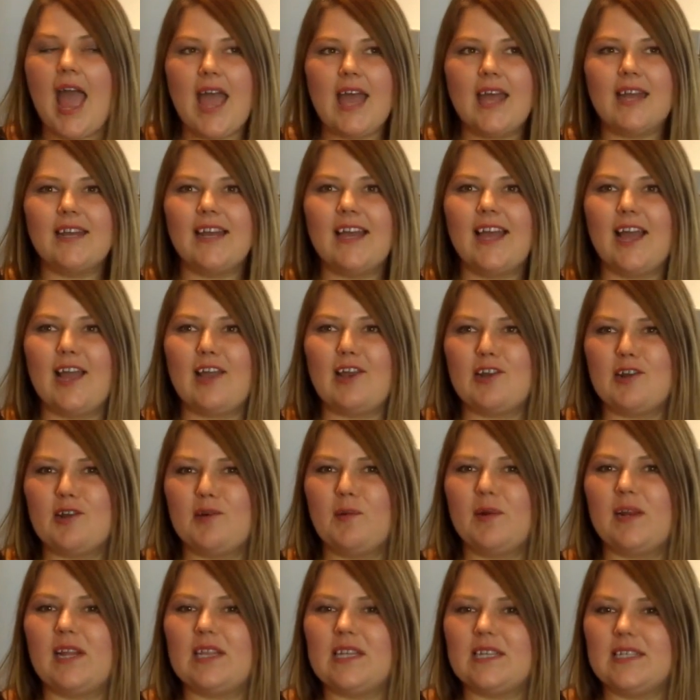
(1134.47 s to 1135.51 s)
And,
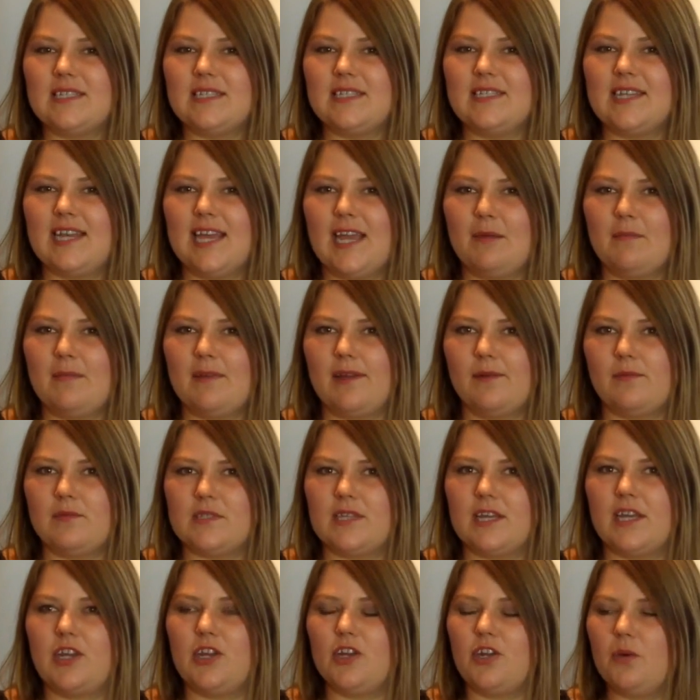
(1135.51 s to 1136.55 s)
when I listened to him and I was
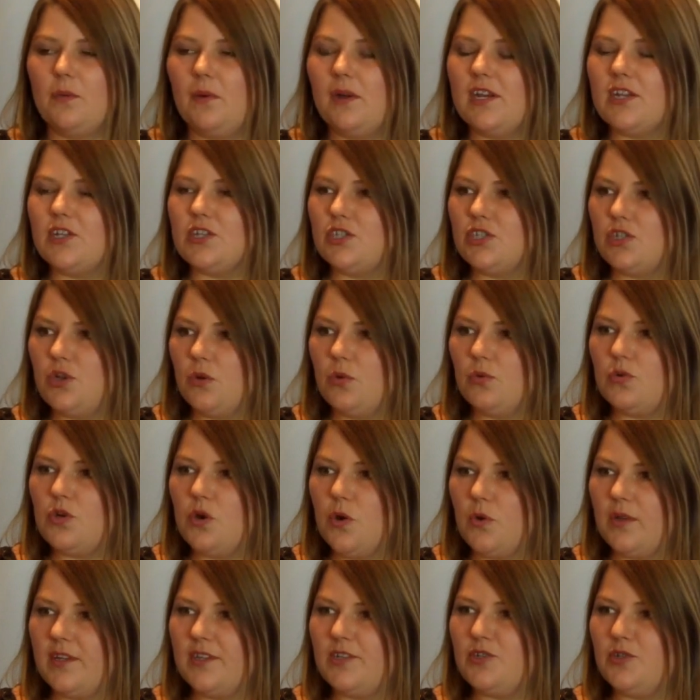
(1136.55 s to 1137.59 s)
like, what, it's so
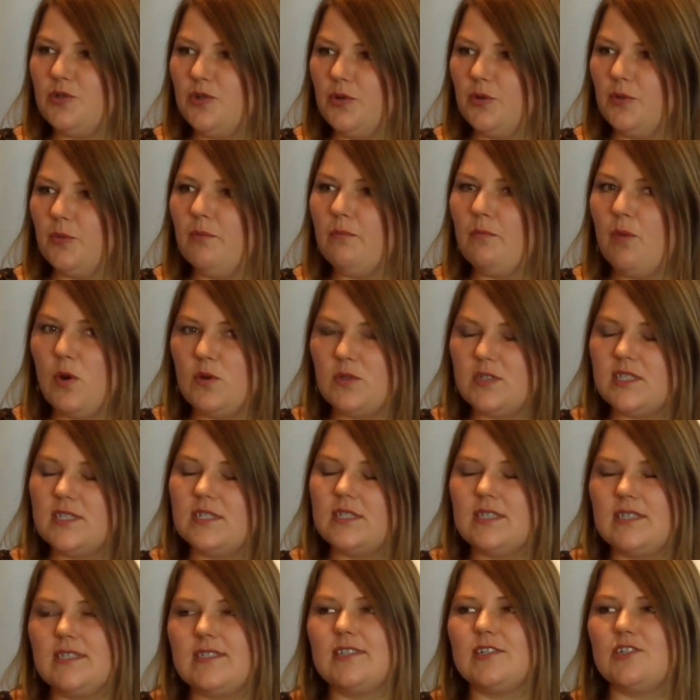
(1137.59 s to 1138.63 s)
totally true. Most of
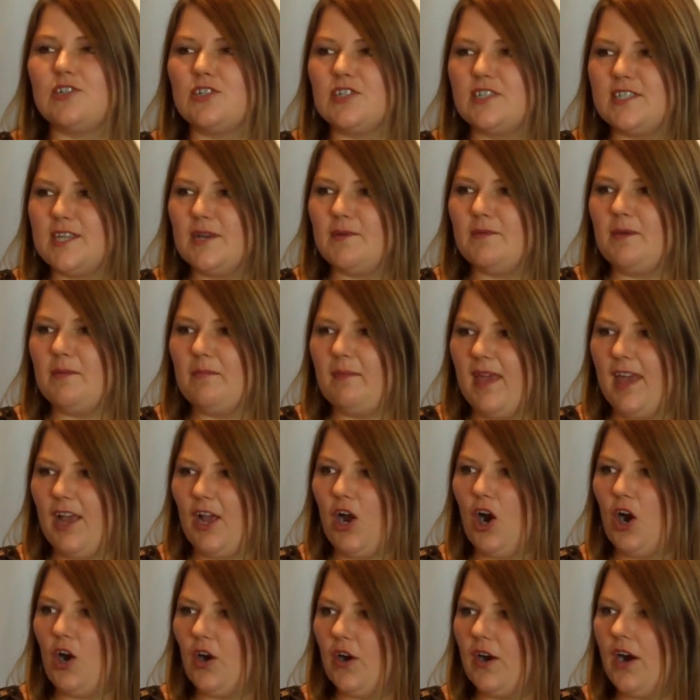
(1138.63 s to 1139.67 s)
the decisions that we make
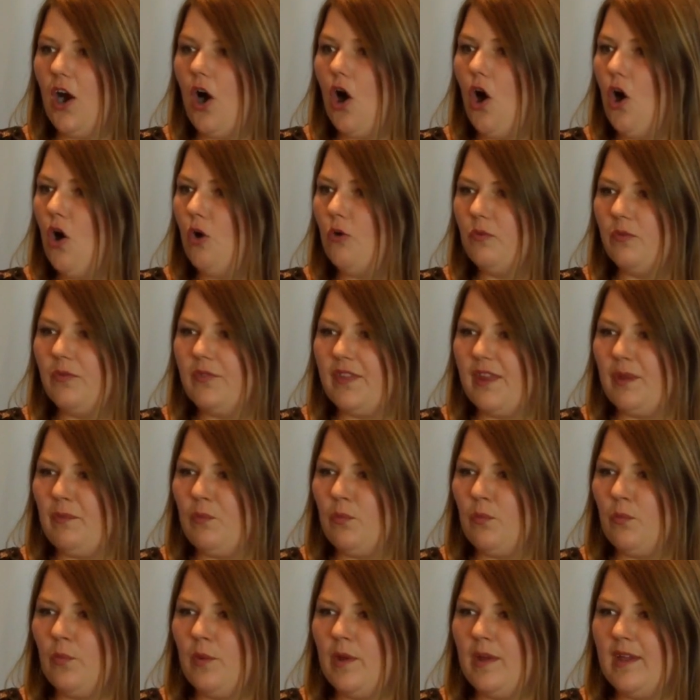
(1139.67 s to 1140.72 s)
are
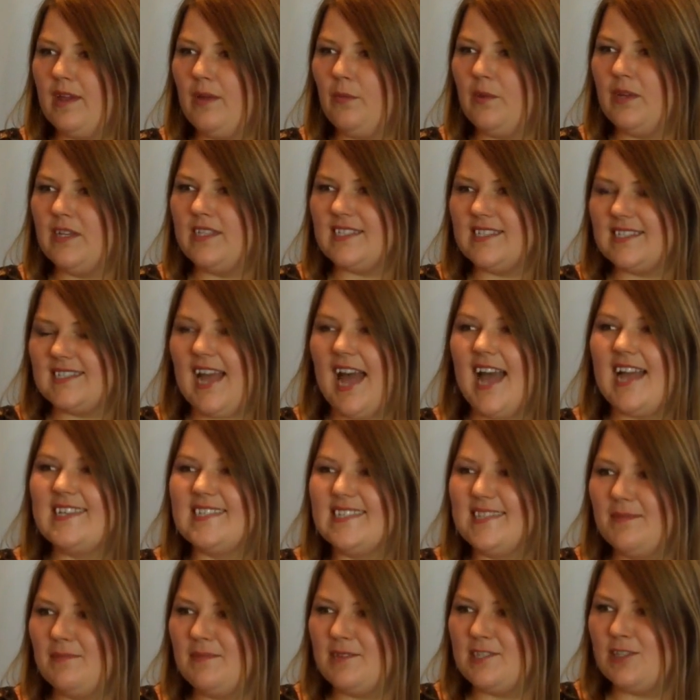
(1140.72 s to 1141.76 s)
we disguise
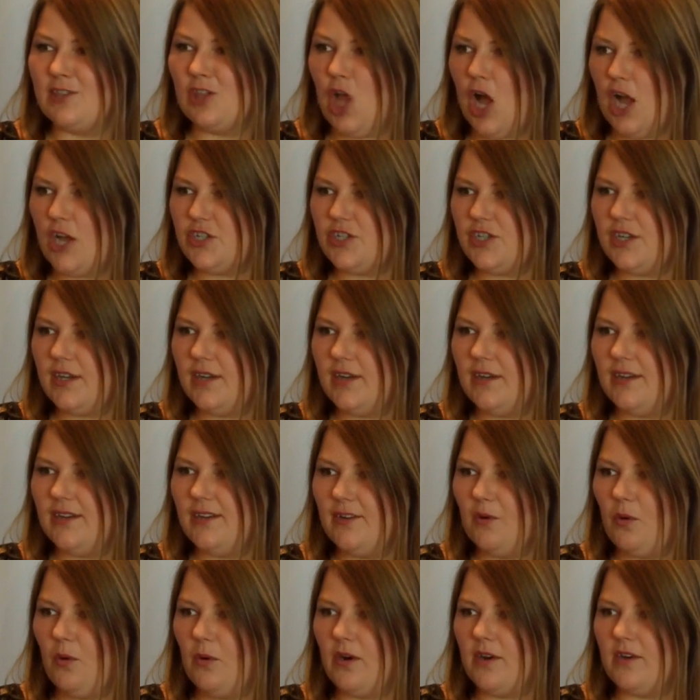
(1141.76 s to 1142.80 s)
them as logic
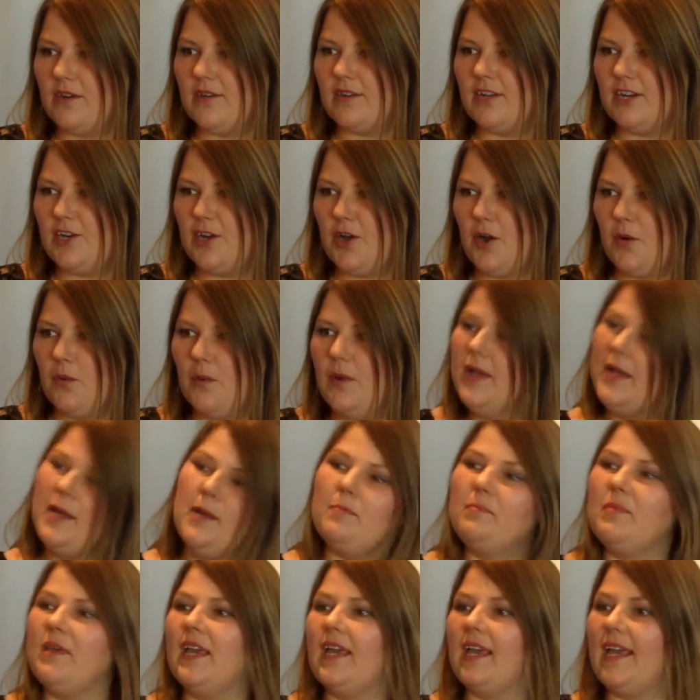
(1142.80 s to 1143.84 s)
or,
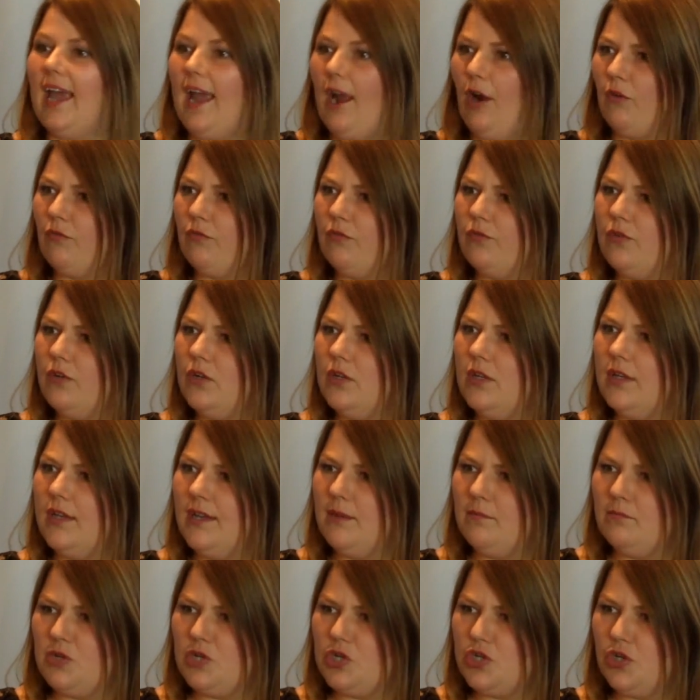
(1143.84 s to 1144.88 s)
being careful
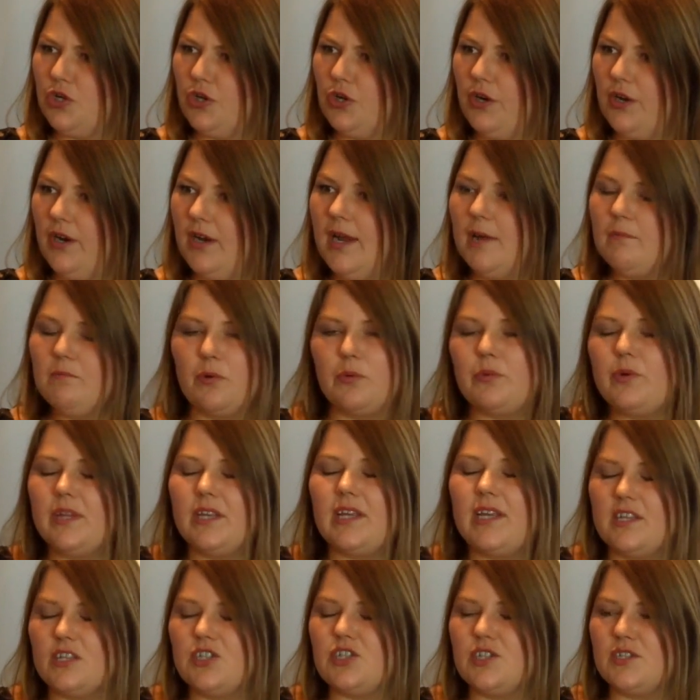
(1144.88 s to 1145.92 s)
and mature, but
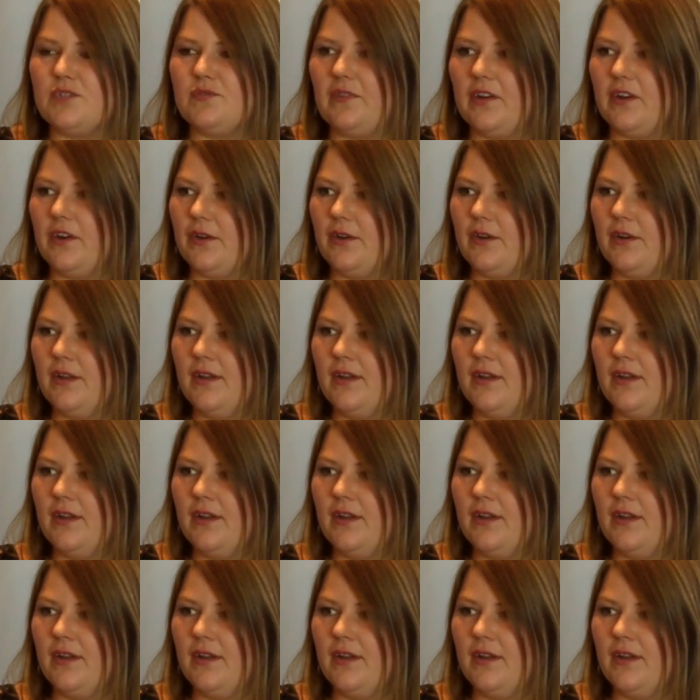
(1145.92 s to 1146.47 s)
really it's just fear.